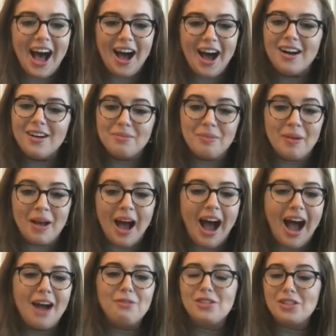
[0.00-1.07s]

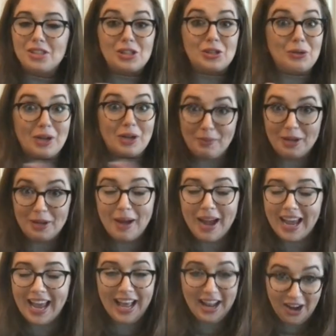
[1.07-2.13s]
I was screaming my
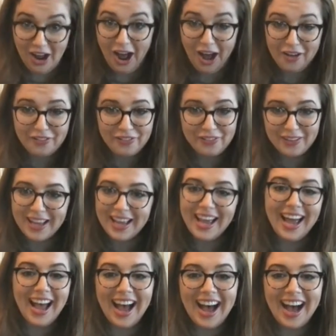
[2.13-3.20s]
head off.
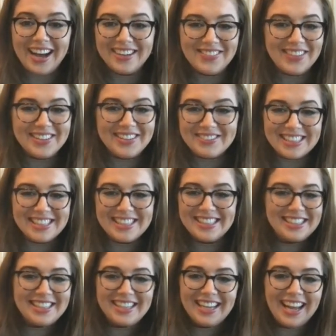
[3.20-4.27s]

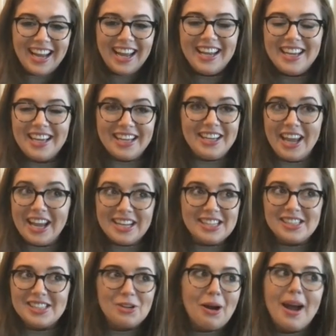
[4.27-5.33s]
I can't
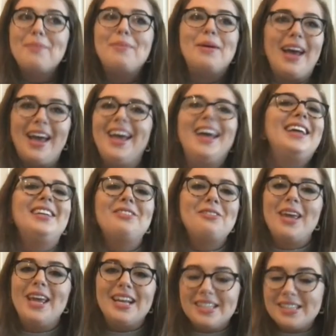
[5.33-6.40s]
describe it. You
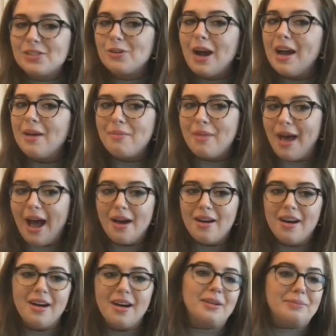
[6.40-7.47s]
can't describe that.
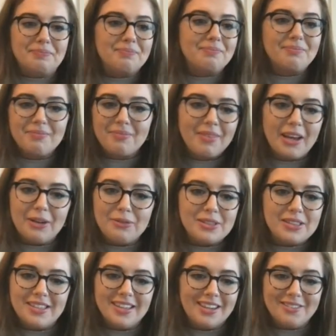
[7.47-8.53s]
It
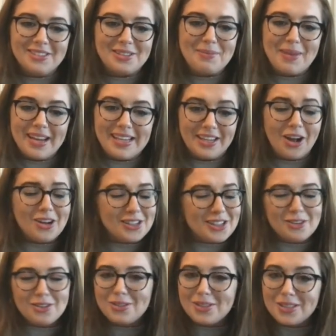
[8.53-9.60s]
was amazing.
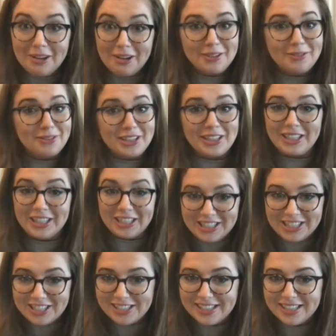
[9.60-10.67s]
Also, you sounded really good
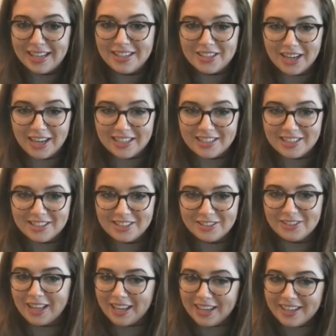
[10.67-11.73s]
just then, Josh.
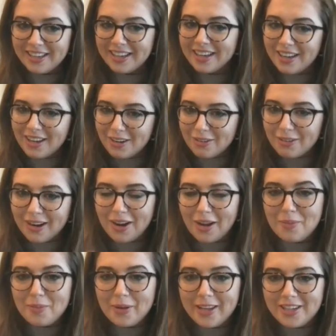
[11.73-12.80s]
You're like right
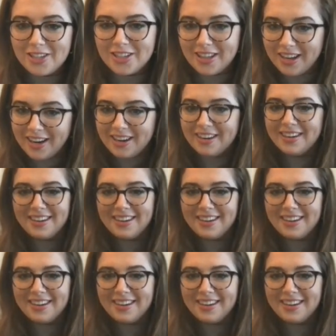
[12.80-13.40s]
on pitch there.